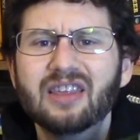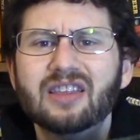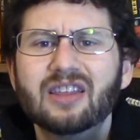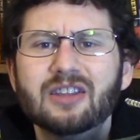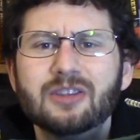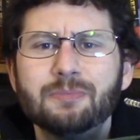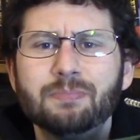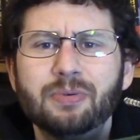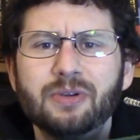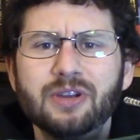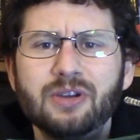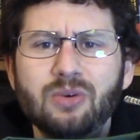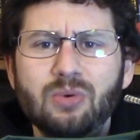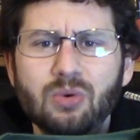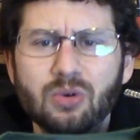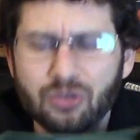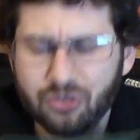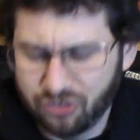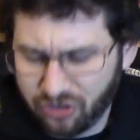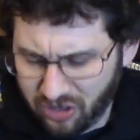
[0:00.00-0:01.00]
that's a pretty
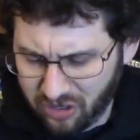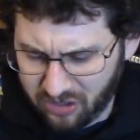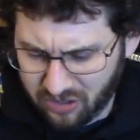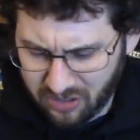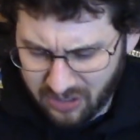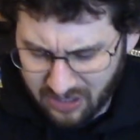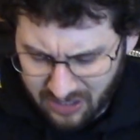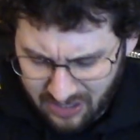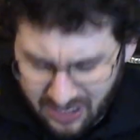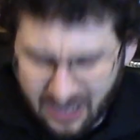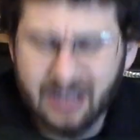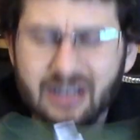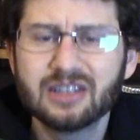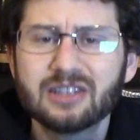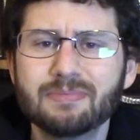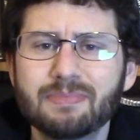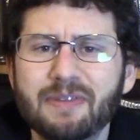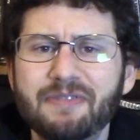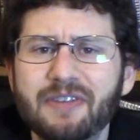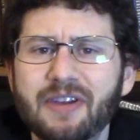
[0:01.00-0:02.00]
cool shirt. And it's
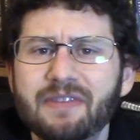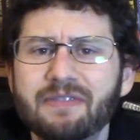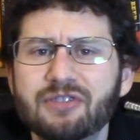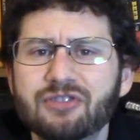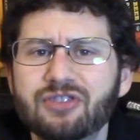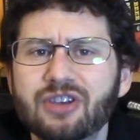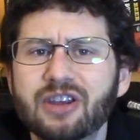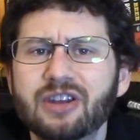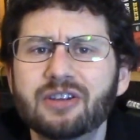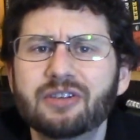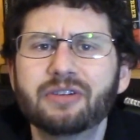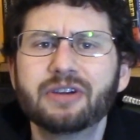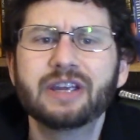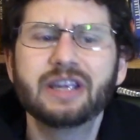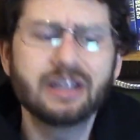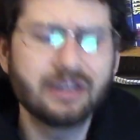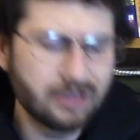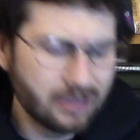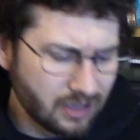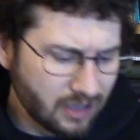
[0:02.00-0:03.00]
my favorite shade of
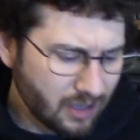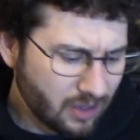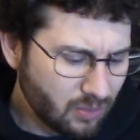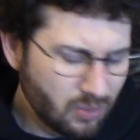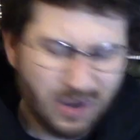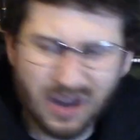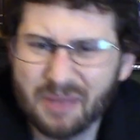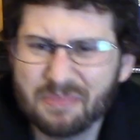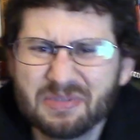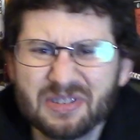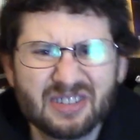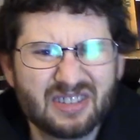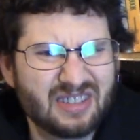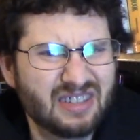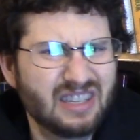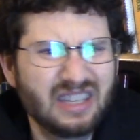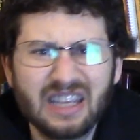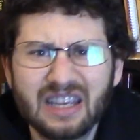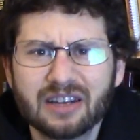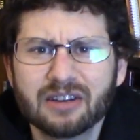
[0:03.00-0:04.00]
green when I'm
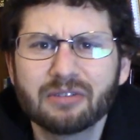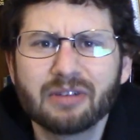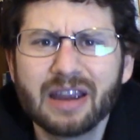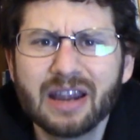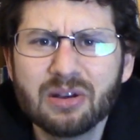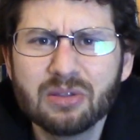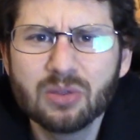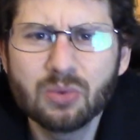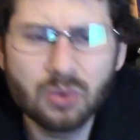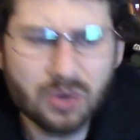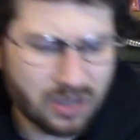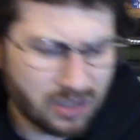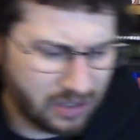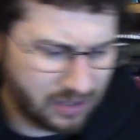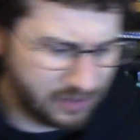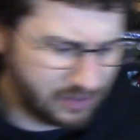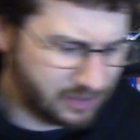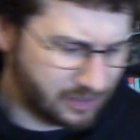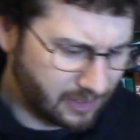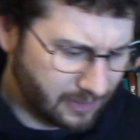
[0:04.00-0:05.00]
sneaking around the
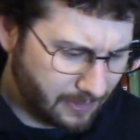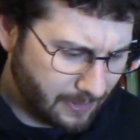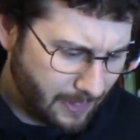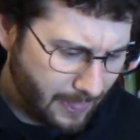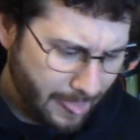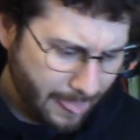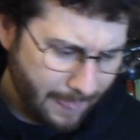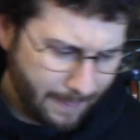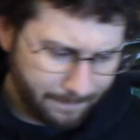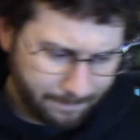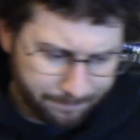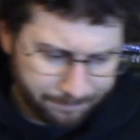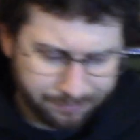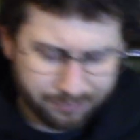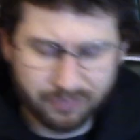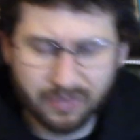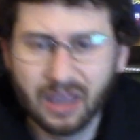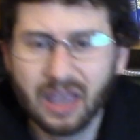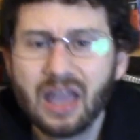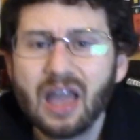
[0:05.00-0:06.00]
woods.
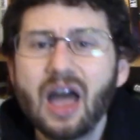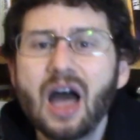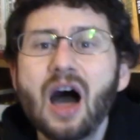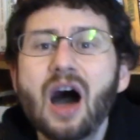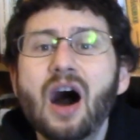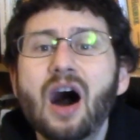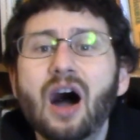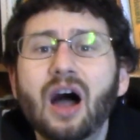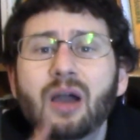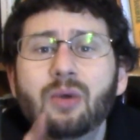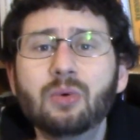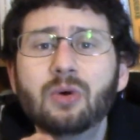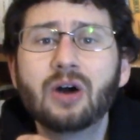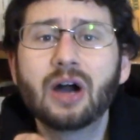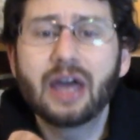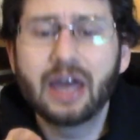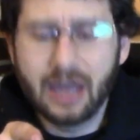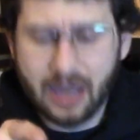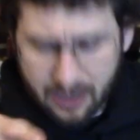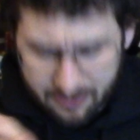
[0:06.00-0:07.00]
I will
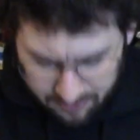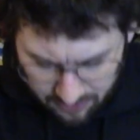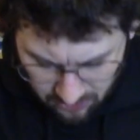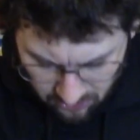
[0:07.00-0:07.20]
have a